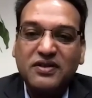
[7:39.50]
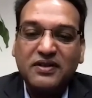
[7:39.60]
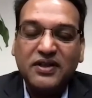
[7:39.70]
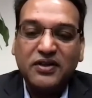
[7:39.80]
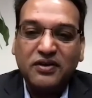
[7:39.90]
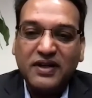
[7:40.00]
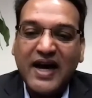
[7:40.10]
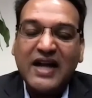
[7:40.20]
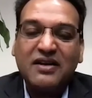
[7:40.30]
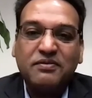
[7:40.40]

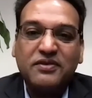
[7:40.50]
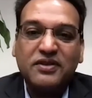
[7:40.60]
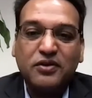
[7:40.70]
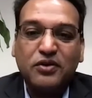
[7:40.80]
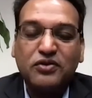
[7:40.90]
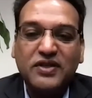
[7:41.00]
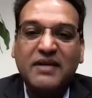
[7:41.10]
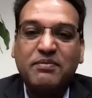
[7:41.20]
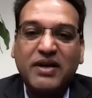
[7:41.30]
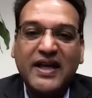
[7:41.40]
not go through
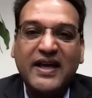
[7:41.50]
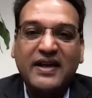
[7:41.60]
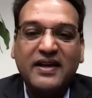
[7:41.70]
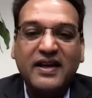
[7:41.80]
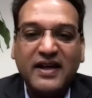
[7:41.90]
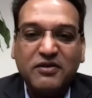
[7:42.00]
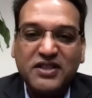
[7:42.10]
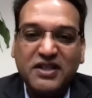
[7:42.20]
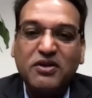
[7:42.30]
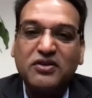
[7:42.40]
that plan, and I was
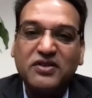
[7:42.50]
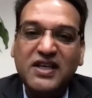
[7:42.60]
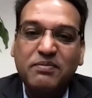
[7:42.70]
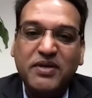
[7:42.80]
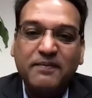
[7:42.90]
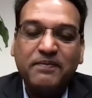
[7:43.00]
able to keep it.